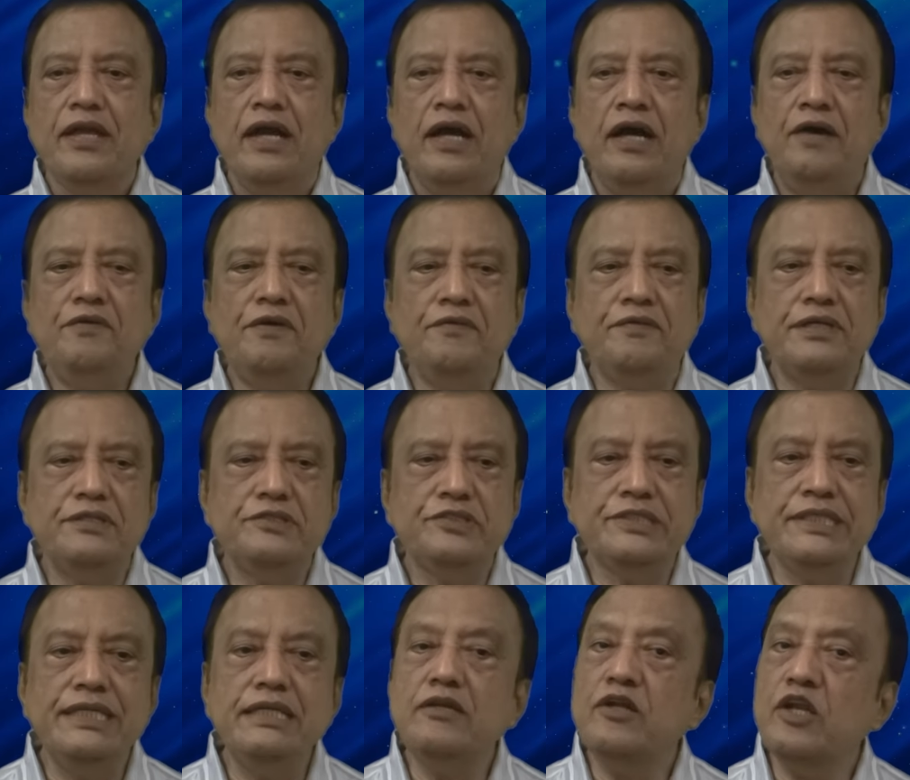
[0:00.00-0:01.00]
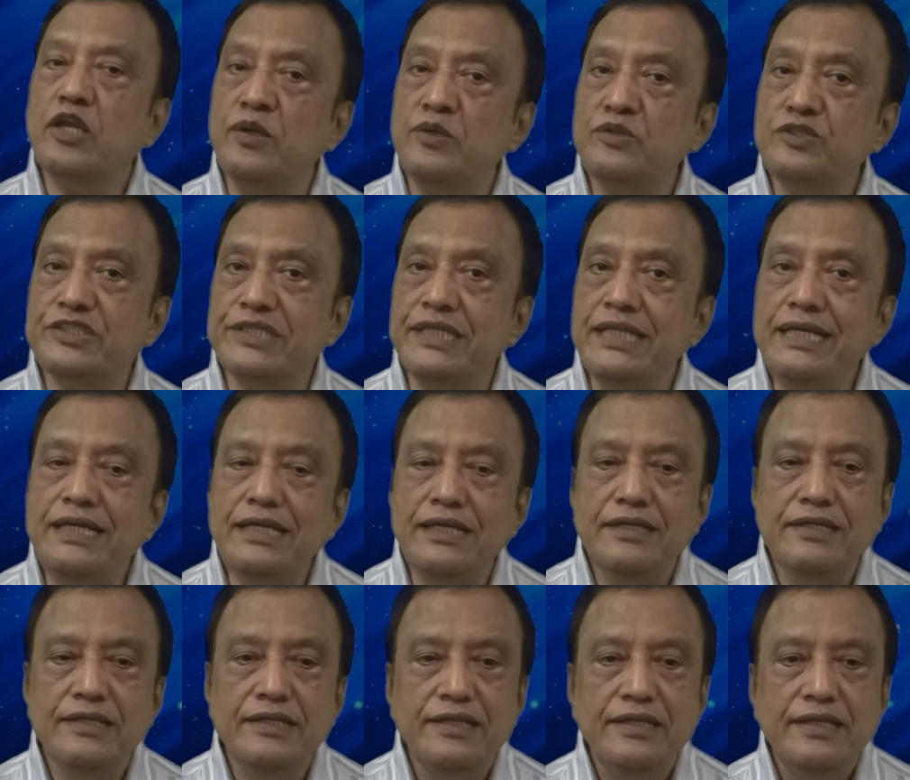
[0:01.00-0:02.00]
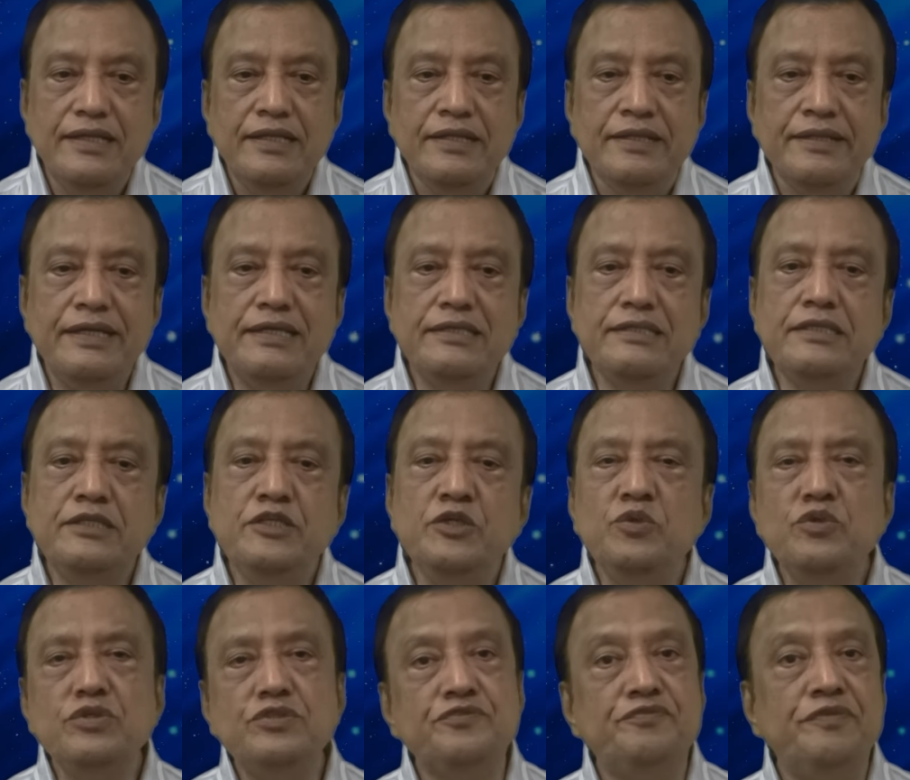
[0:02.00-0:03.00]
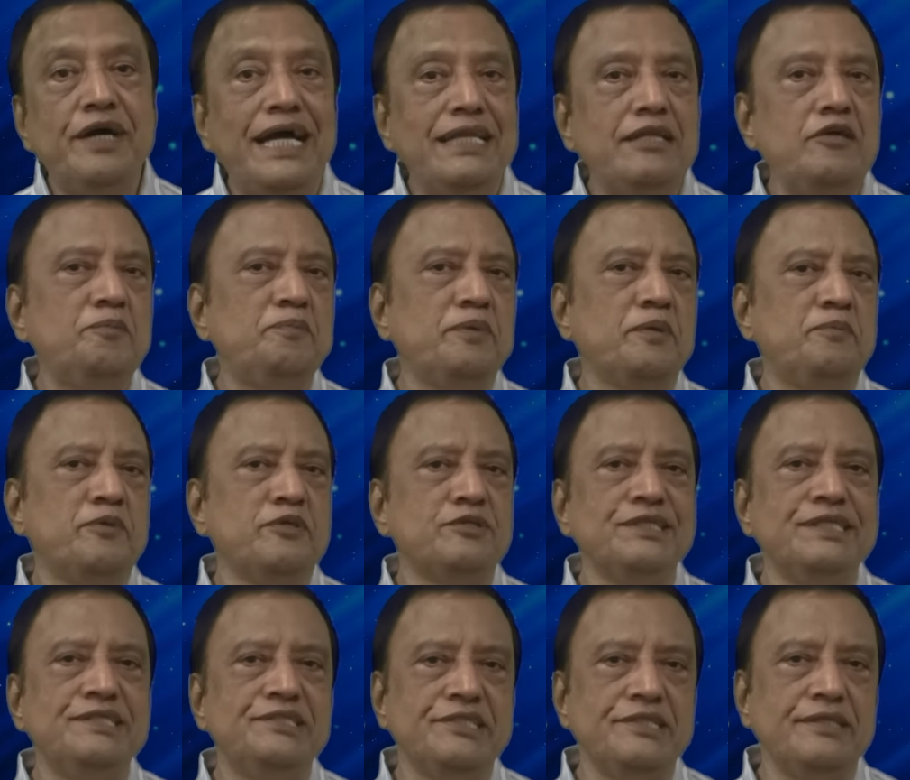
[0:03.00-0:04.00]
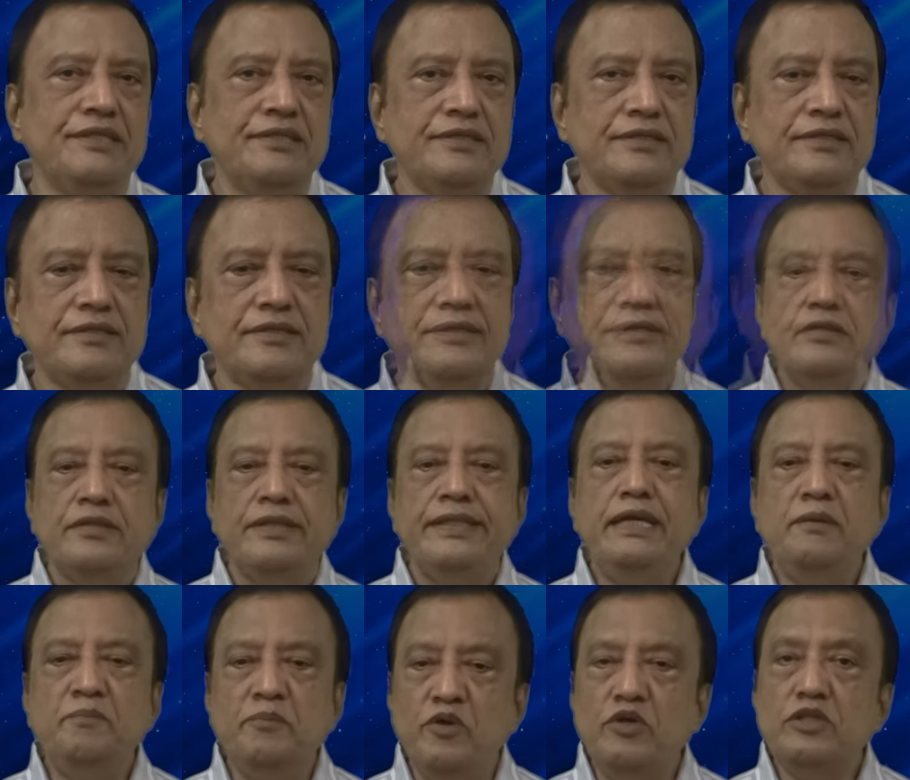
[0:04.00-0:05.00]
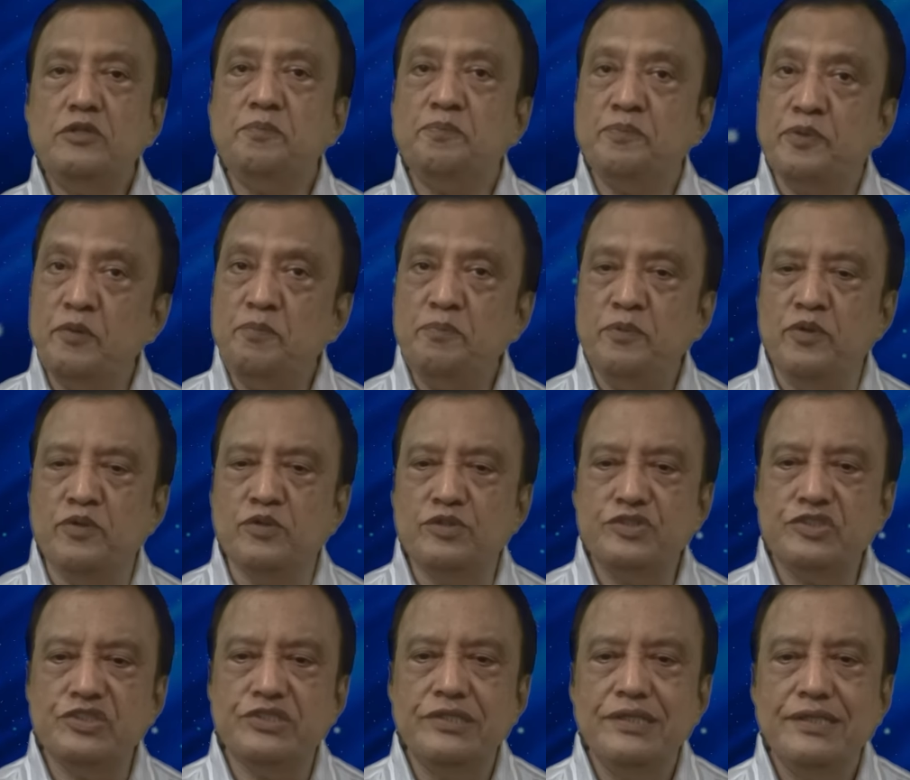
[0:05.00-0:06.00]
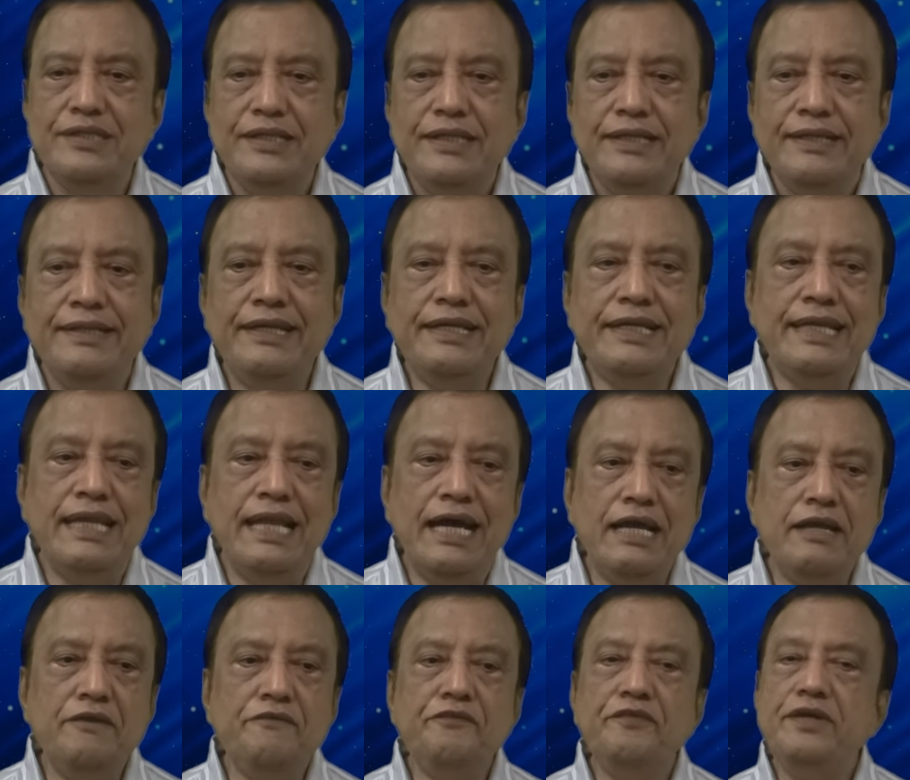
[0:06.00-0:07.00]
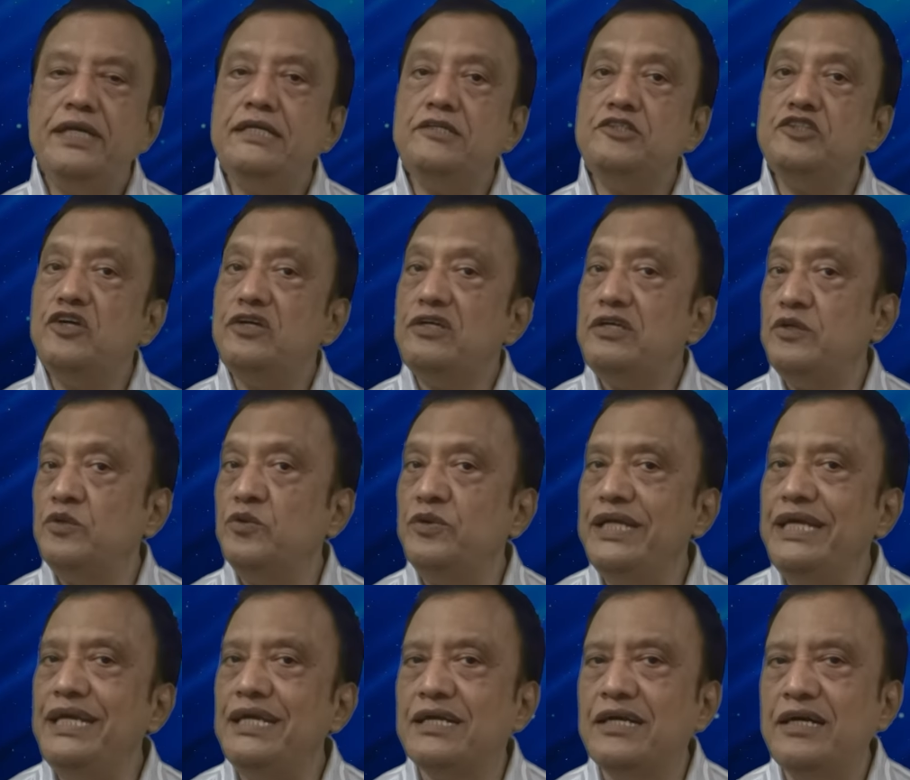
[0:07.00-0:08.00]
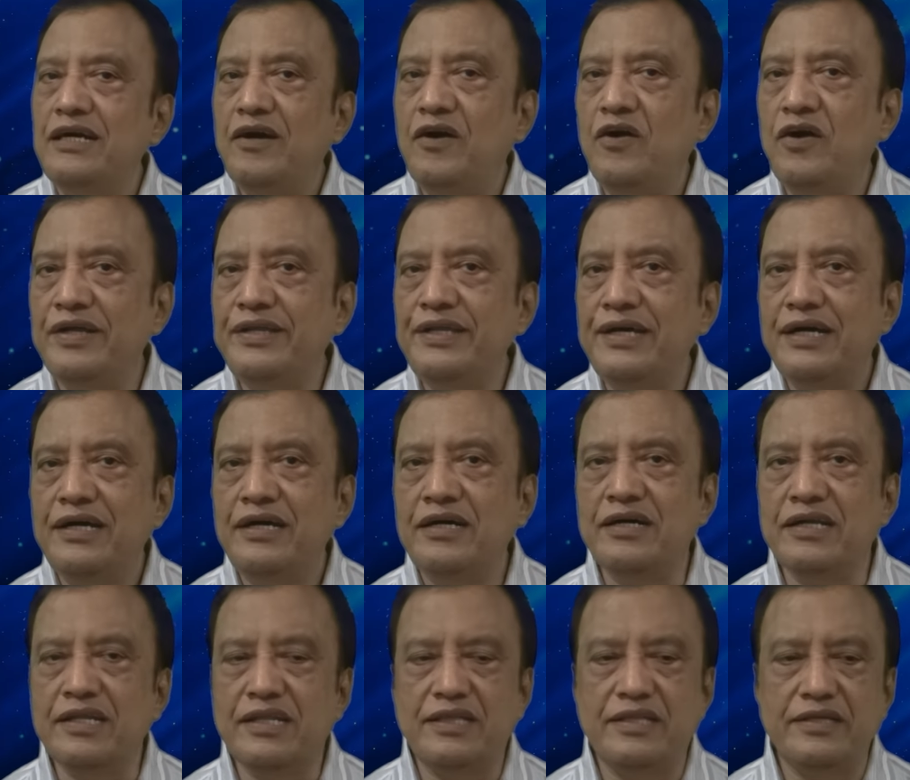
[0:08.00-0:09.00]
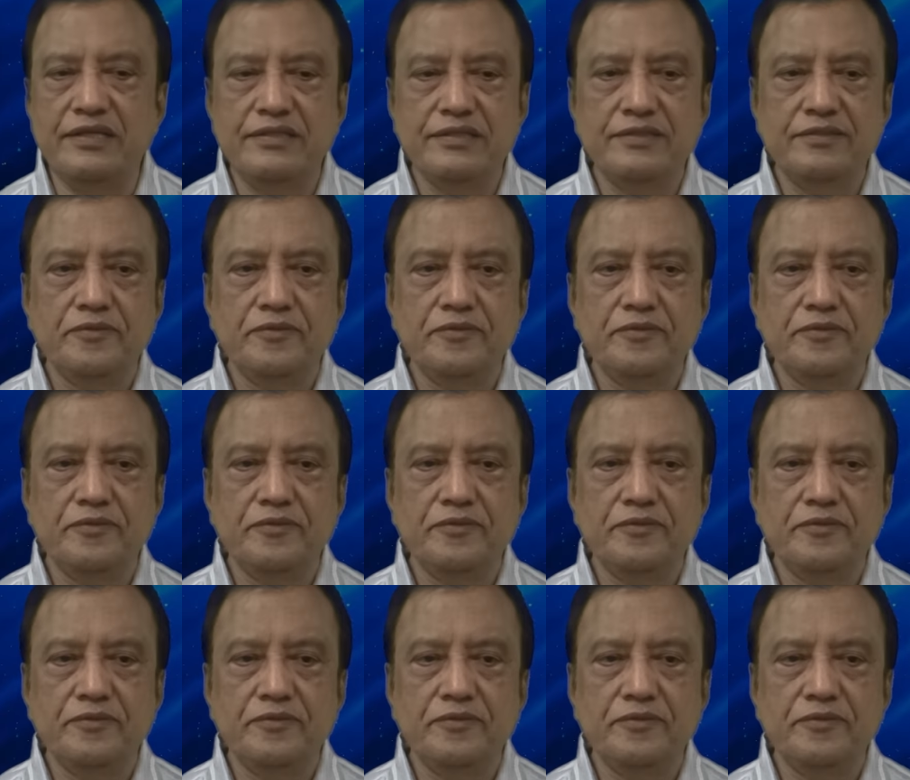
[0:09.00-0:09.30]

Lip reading: However, seen closely, there is a huge value proposition. They both propose that life is not unique on Earth,